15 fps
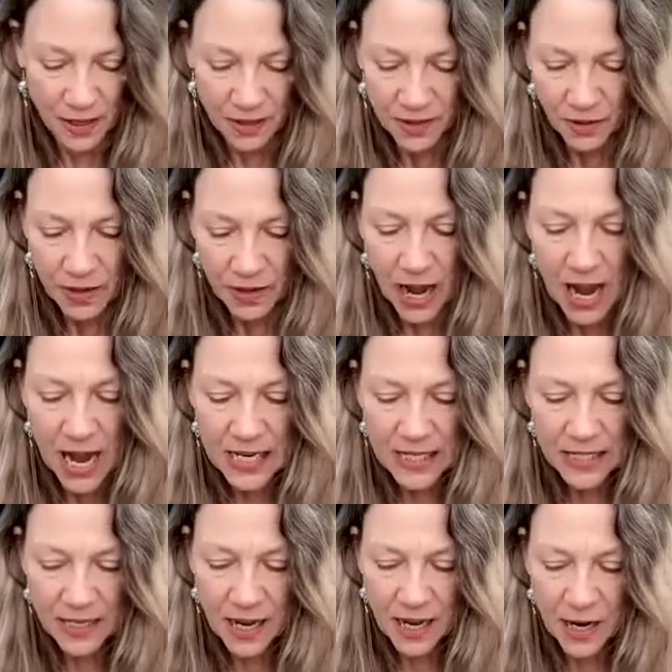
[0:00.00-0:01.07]
So
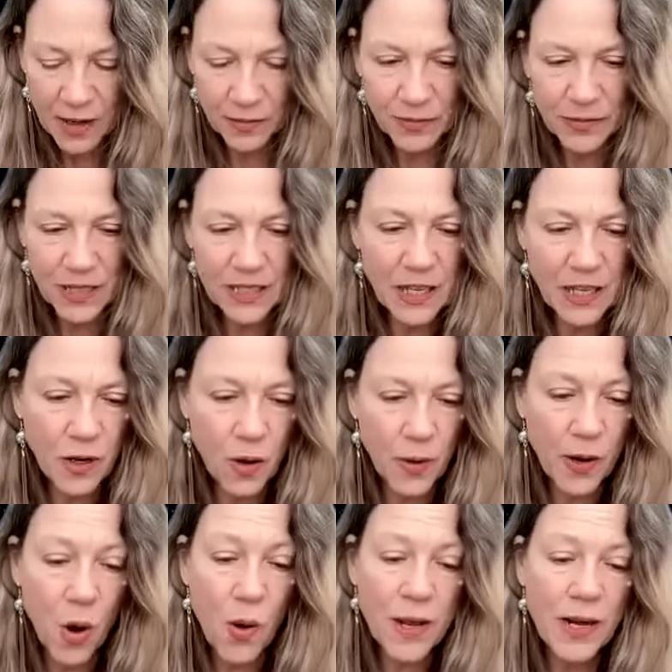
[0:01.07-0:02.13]
guys, um, let's get
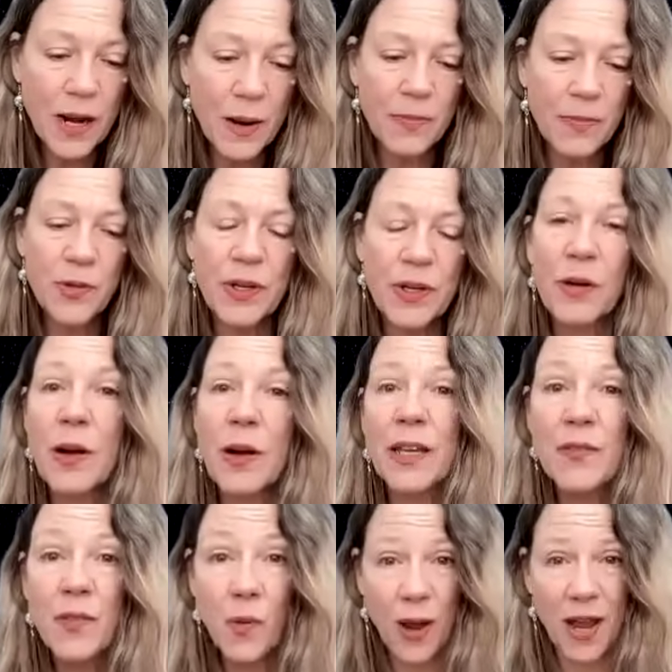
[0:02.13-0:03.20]
going. Oh, and I'm doing a
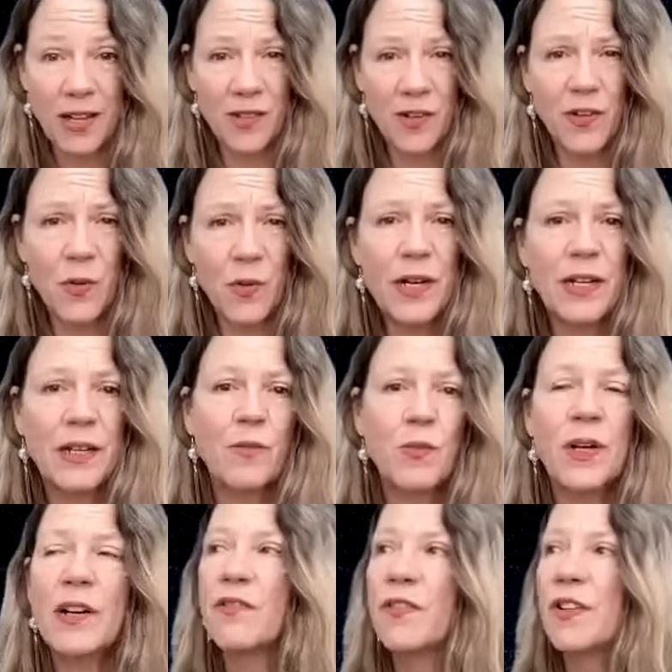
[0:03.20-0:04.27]
giveaway. So if you want to
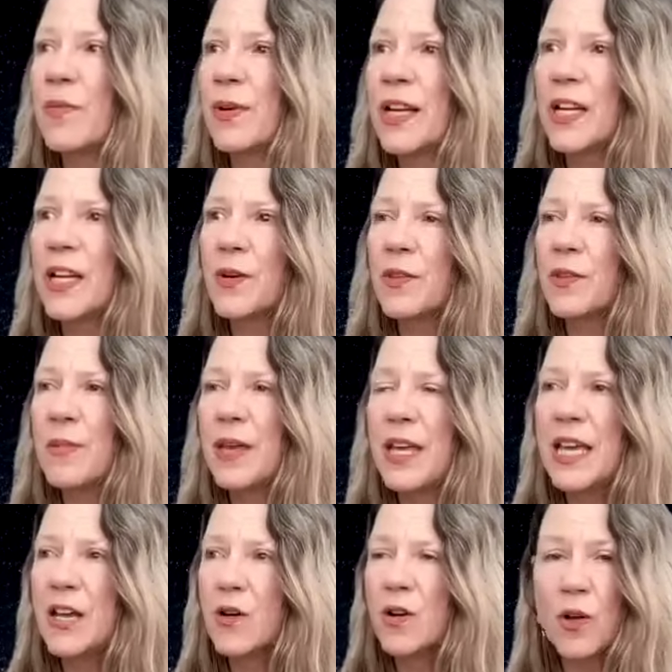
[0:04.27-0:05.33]
win a free reading with
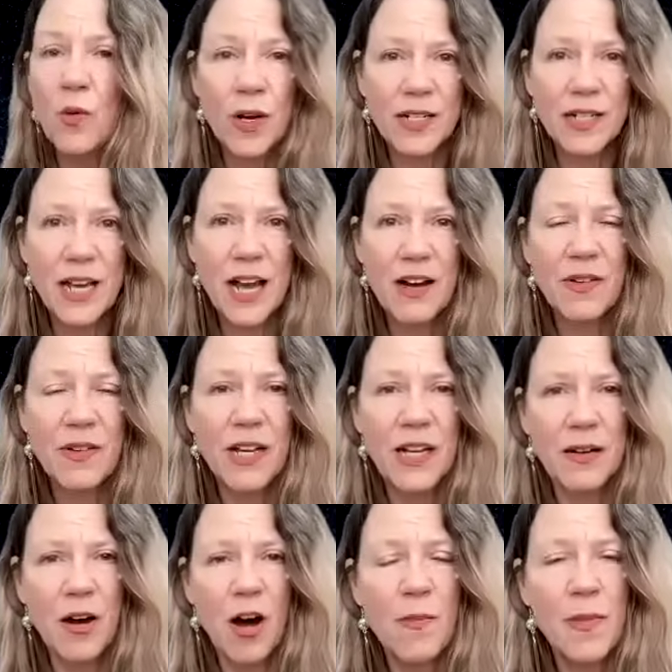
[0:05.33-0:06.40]
me, or you want to have
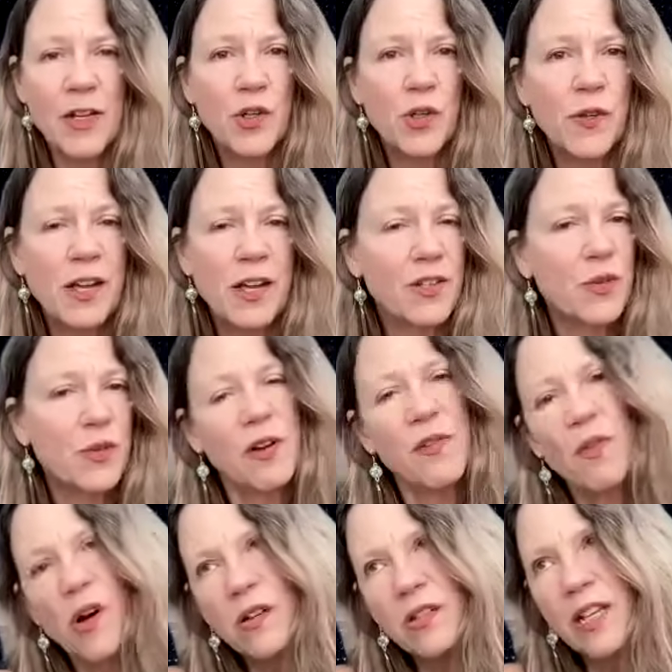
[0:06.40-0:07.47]
all my two thousand
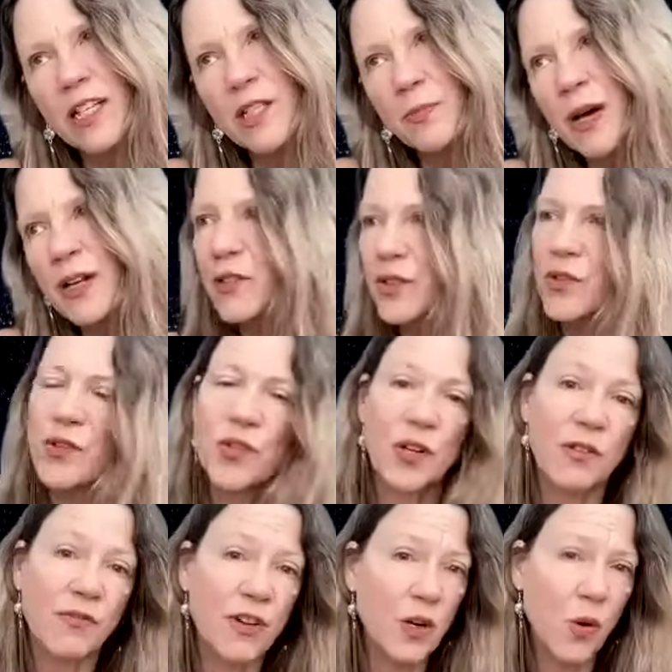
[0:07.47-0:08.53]
twenty-four All Signs bundles, or
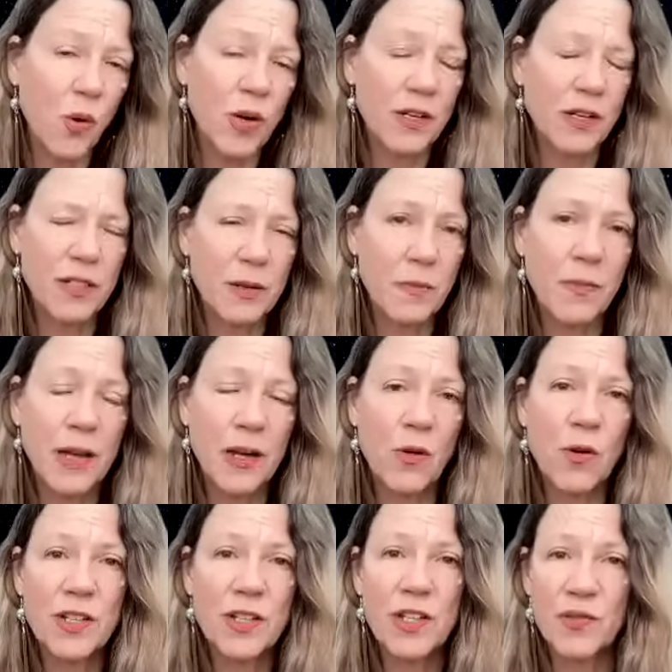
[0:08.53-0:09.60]
a free course, some of my
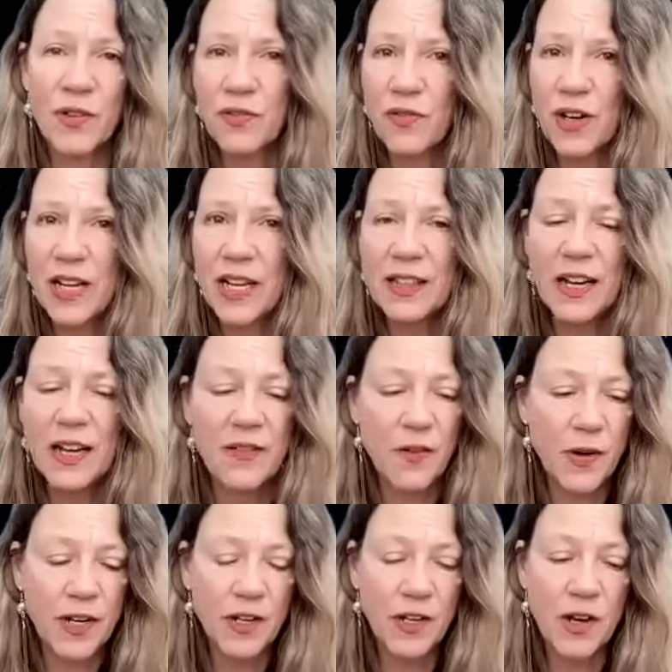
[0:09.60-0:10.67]
courses for free that I've already